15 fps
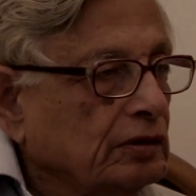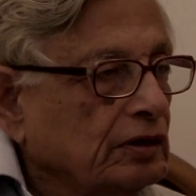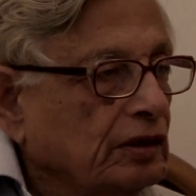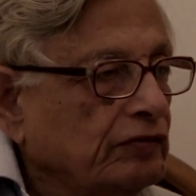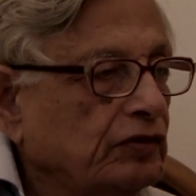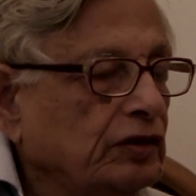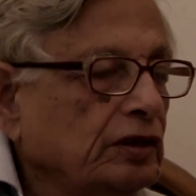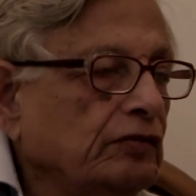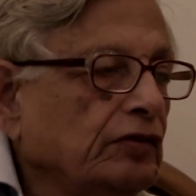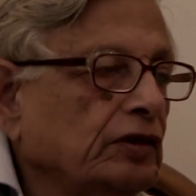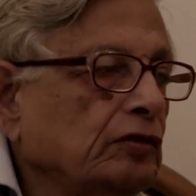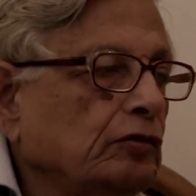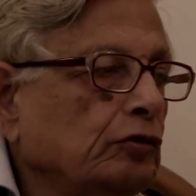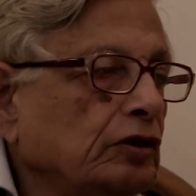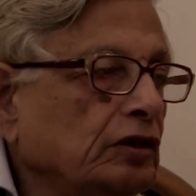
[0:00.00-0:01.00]

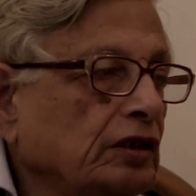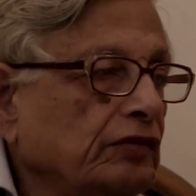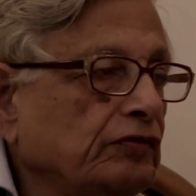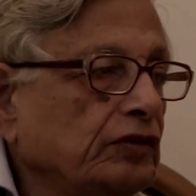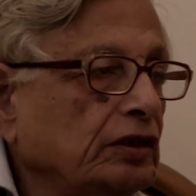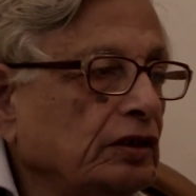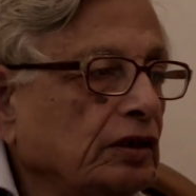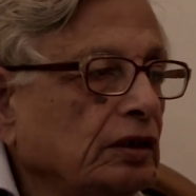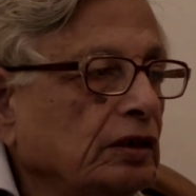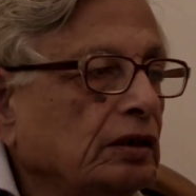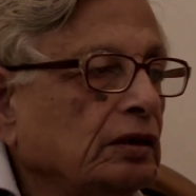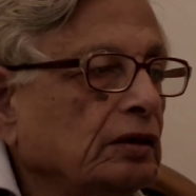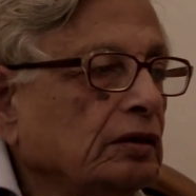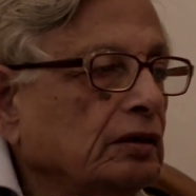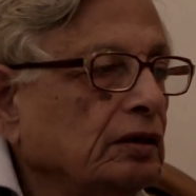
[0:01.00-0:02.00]
everyone knowing
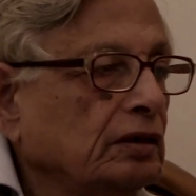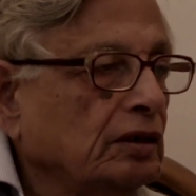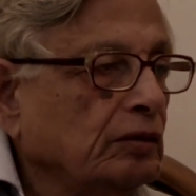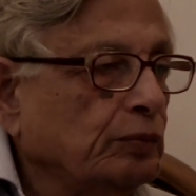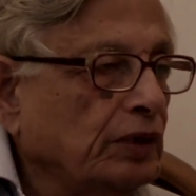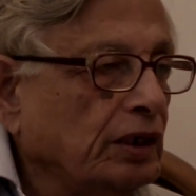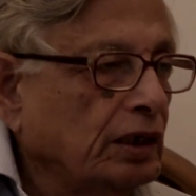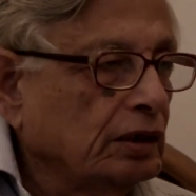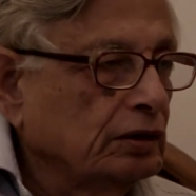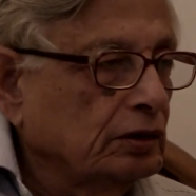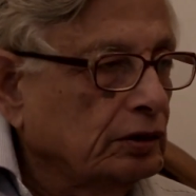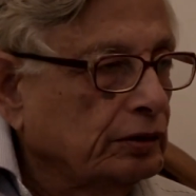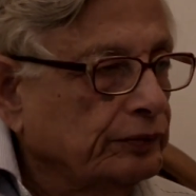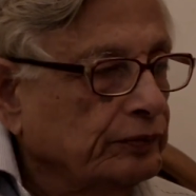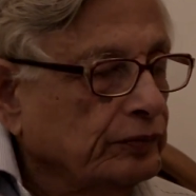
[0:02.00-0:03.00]
everything in the
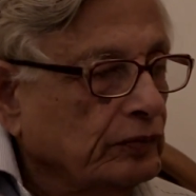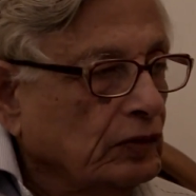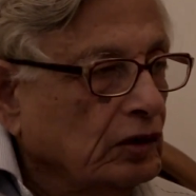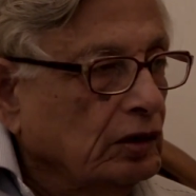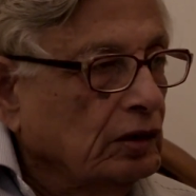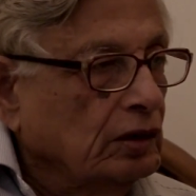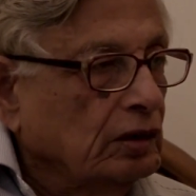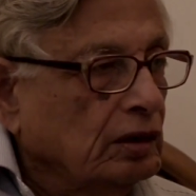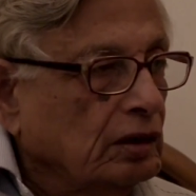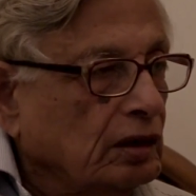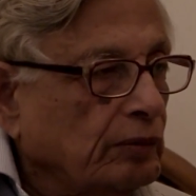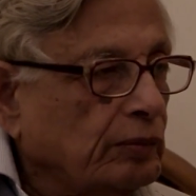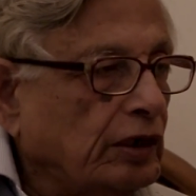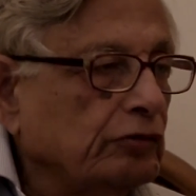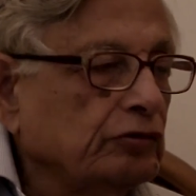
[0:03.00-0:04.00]
past,
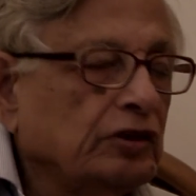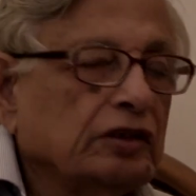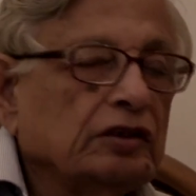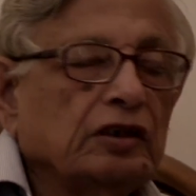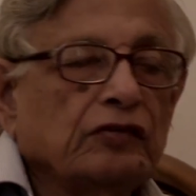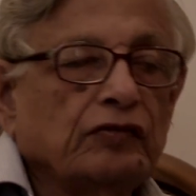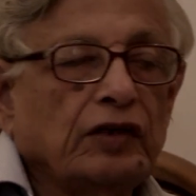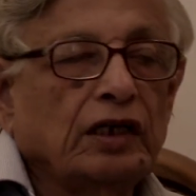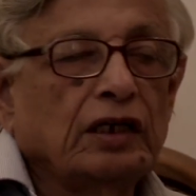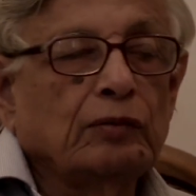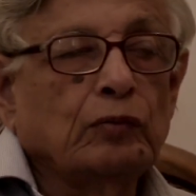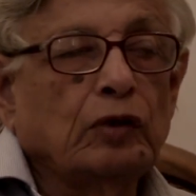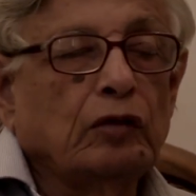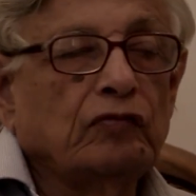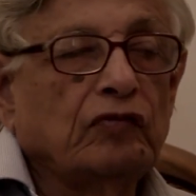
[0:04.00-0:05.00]
about justifying
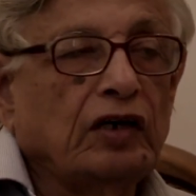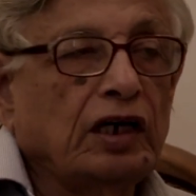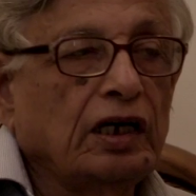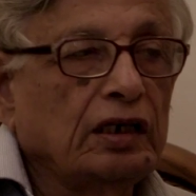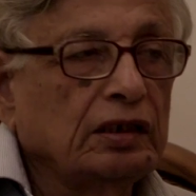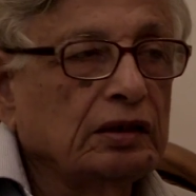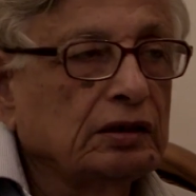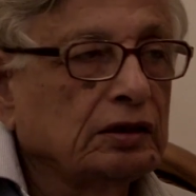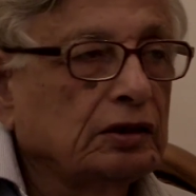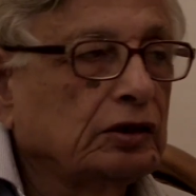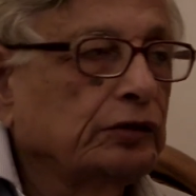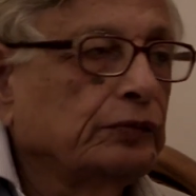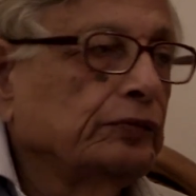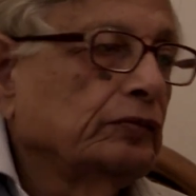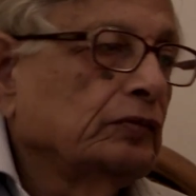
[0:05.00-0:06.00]
mob violence,